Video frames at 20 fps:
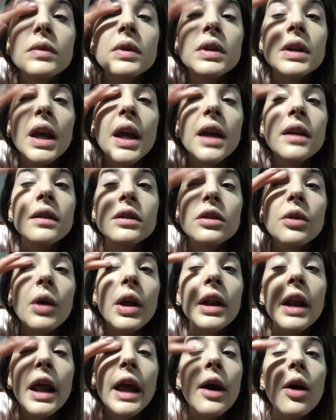Okay, so
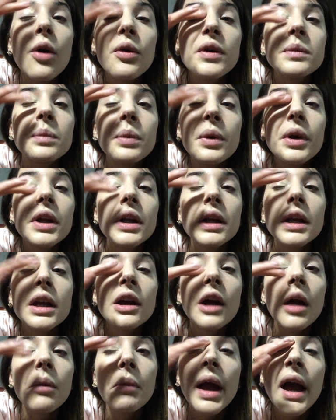I always put it
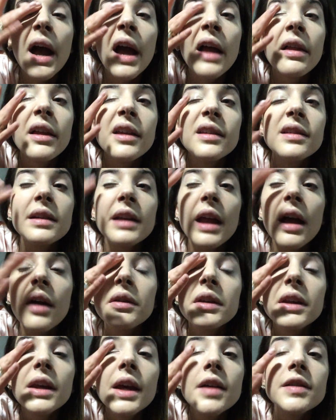here on my eyelids. Now,
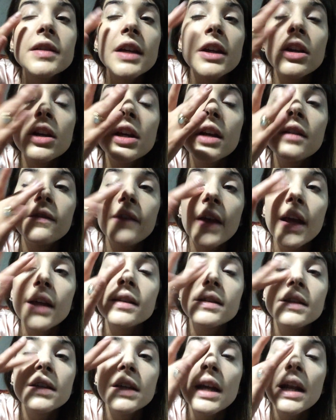yes, I could get
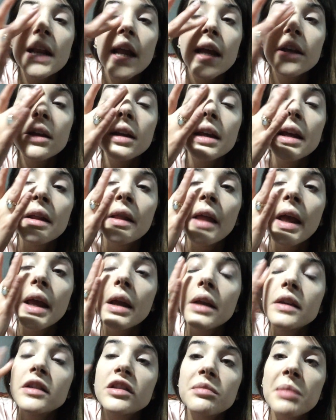fancy and I could get
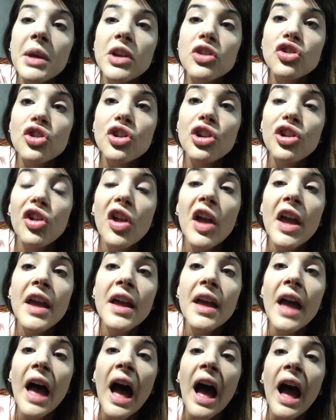like special
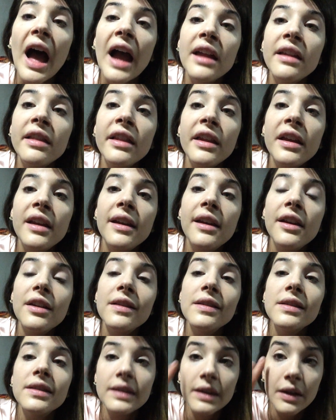eyelid
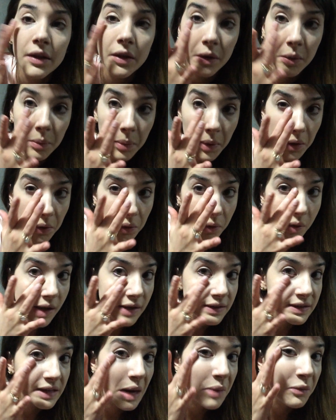concealer, but who
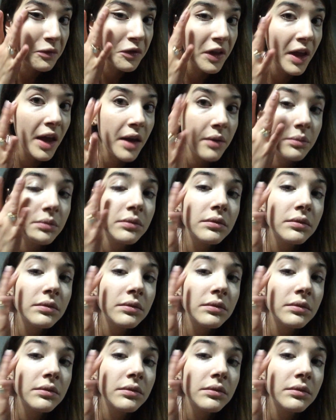has time for that?